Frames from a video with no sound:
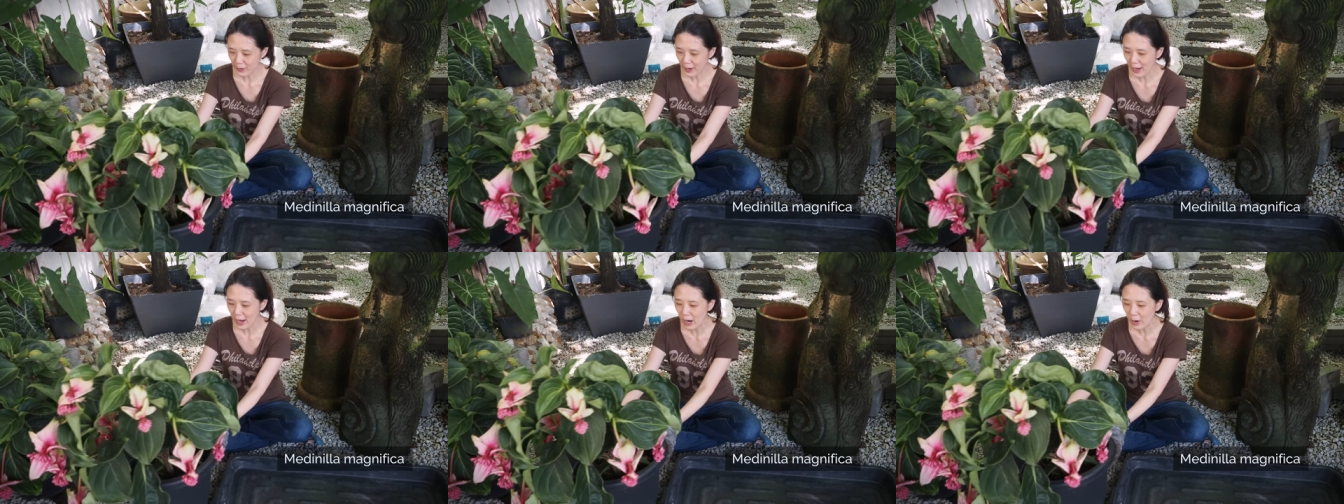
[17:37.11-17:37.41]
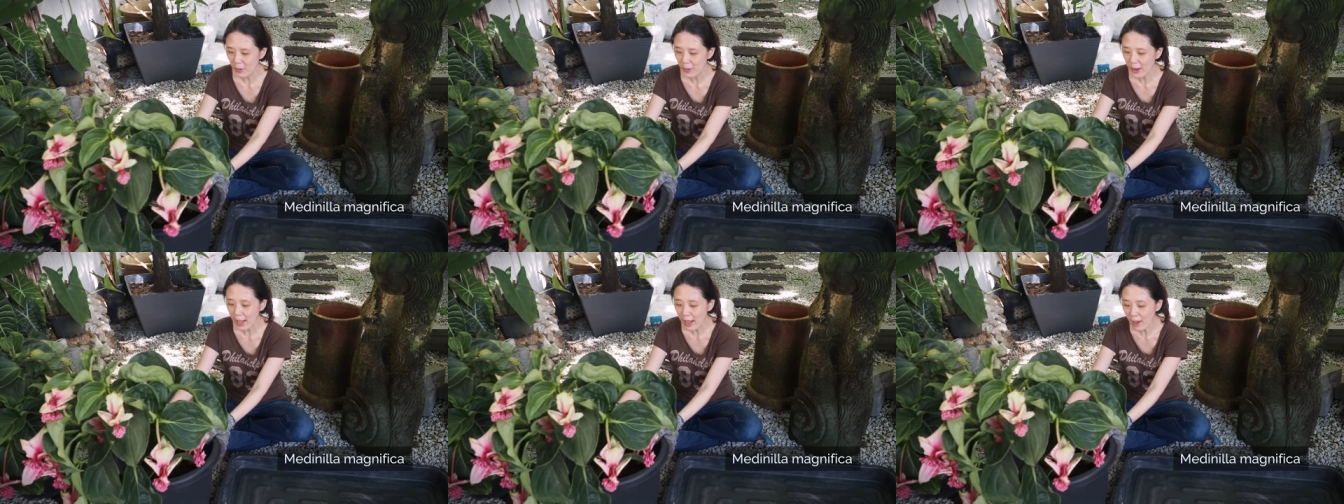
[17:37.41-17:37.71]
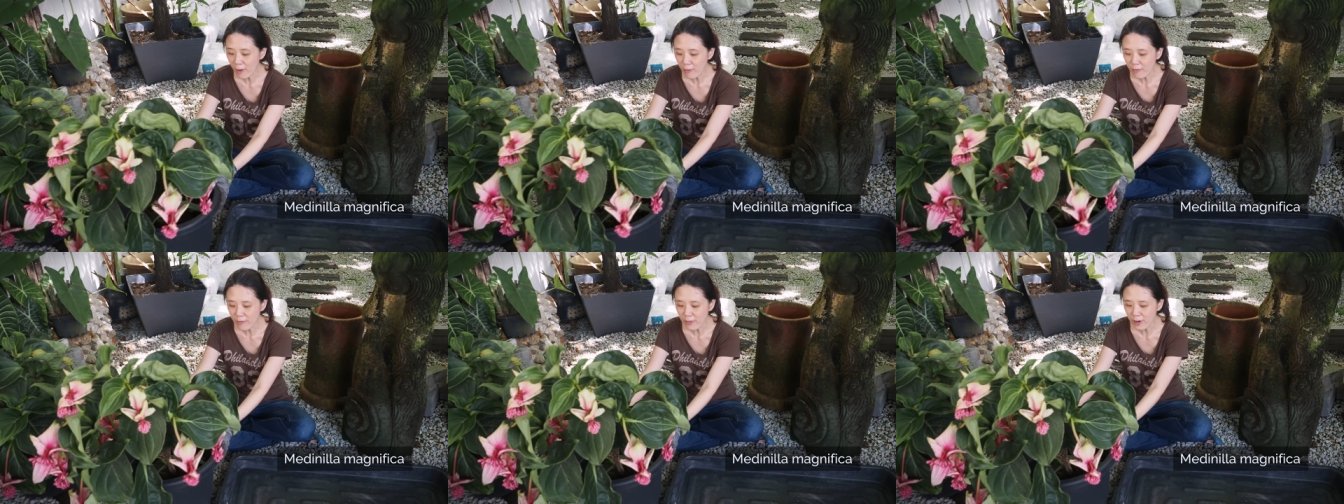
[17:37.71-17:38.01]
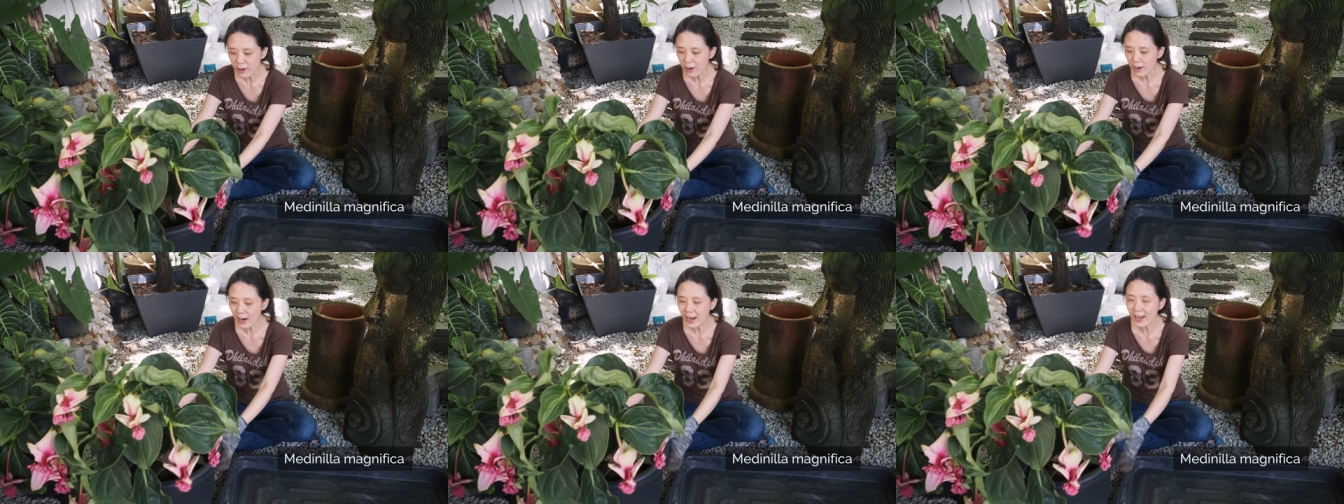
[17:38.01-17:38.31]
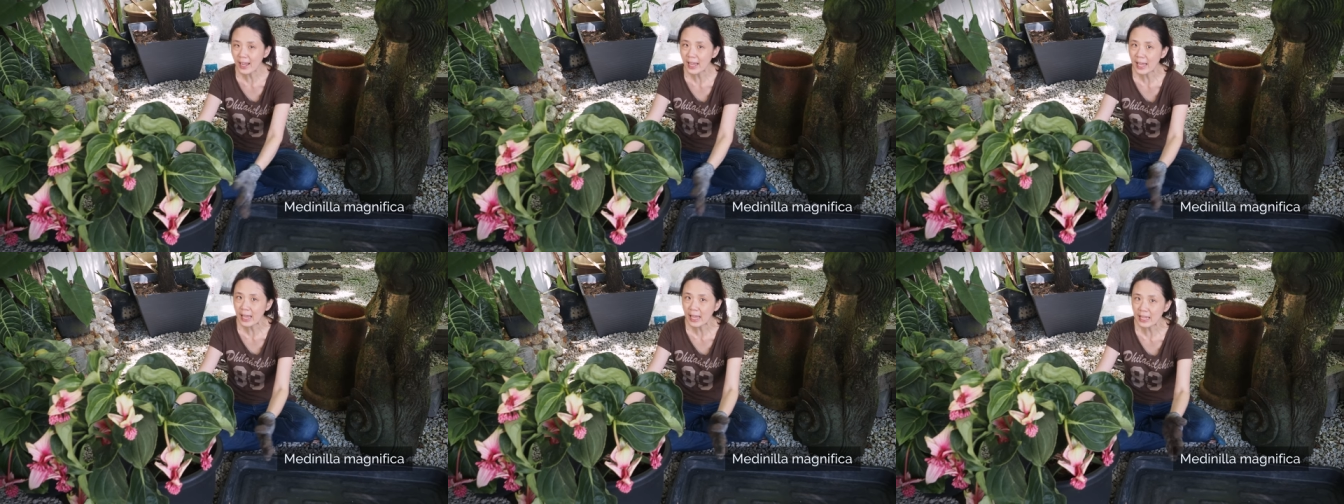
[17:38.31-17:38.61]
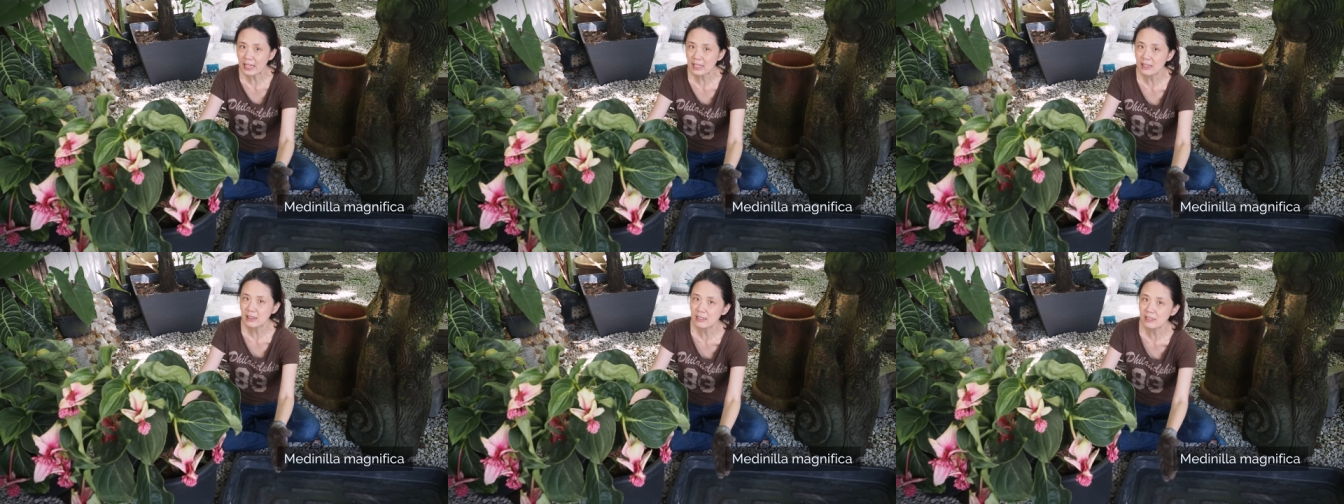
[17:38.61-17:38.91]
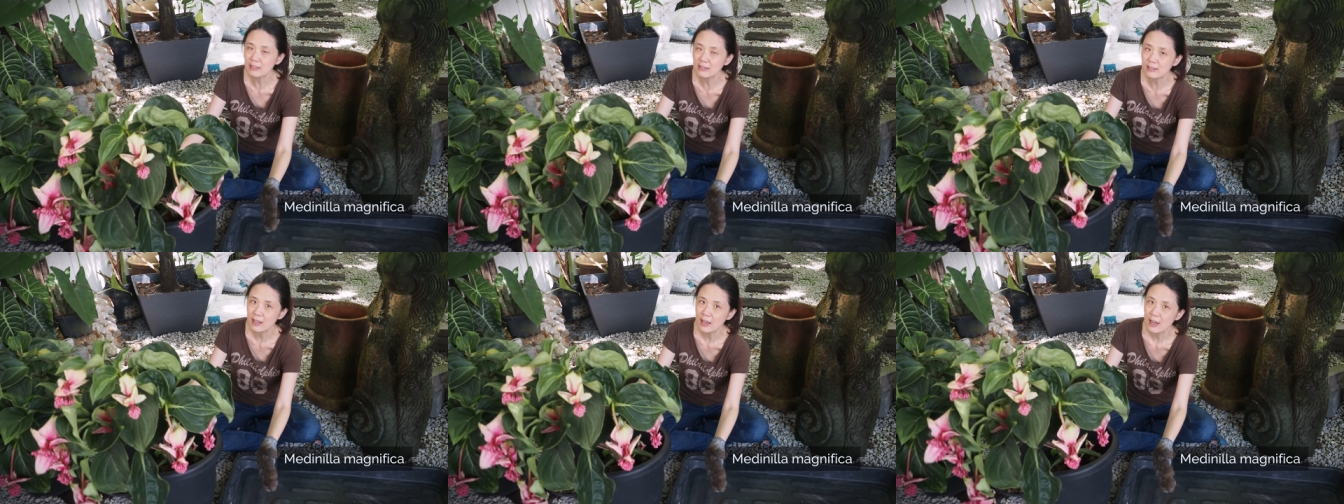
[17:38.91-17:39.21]
However, I hate
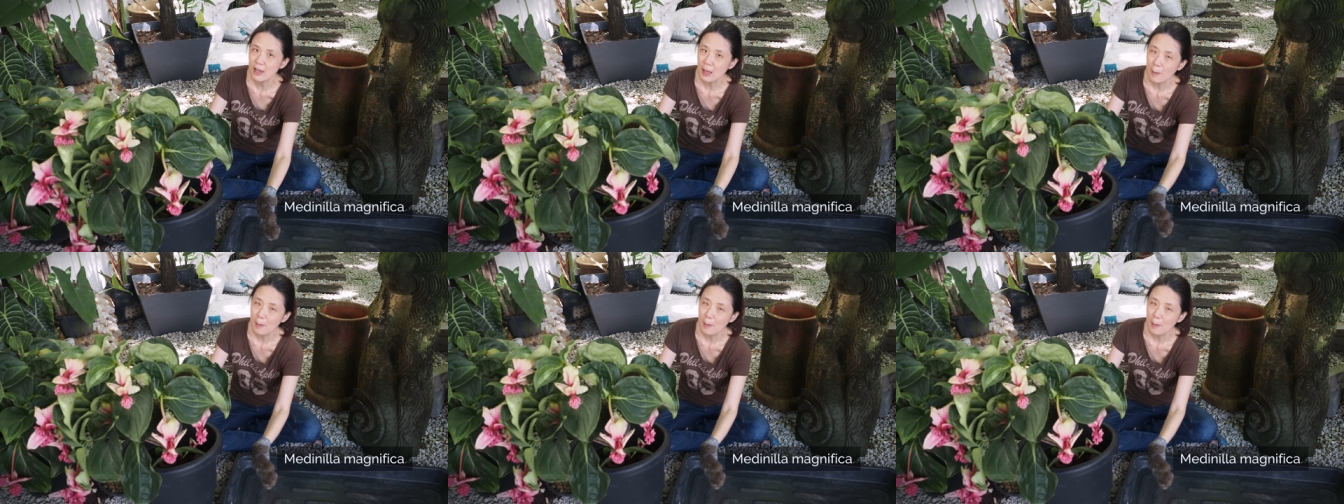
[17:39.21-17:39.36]
this